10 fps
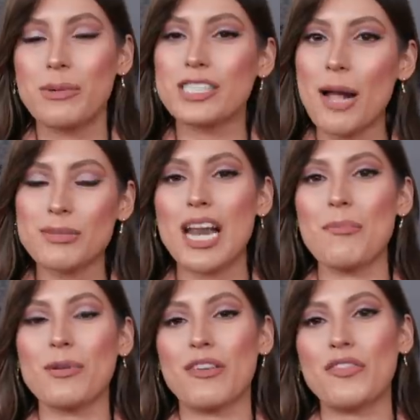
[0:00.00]
we chopped it
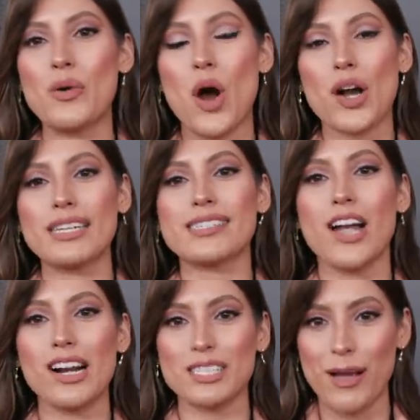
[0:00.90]
up with a few artists,
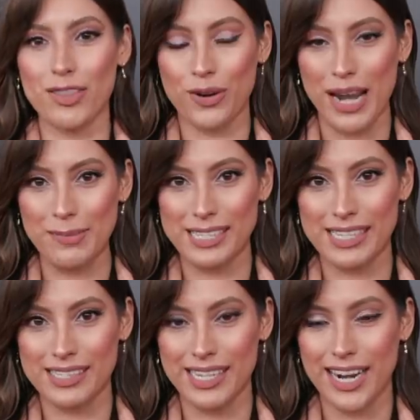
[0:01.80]
talked about the Grammys
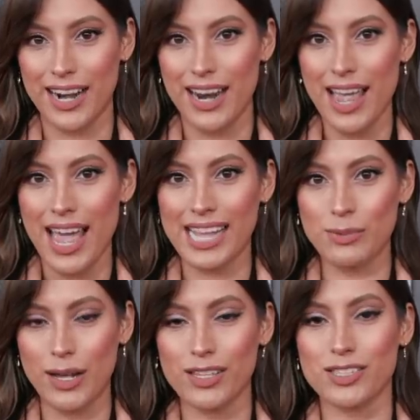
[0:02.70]
this year, as
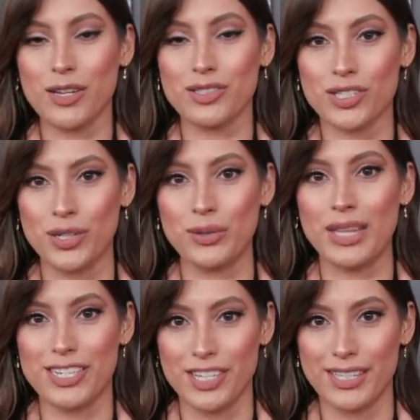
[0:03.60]
well as those two
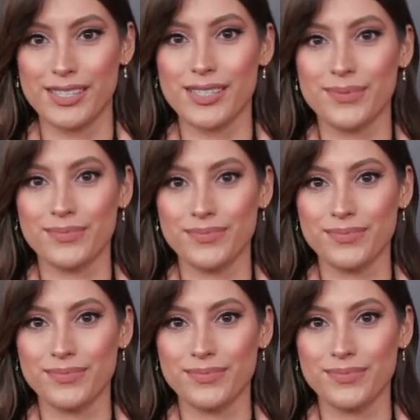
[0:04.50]
legends?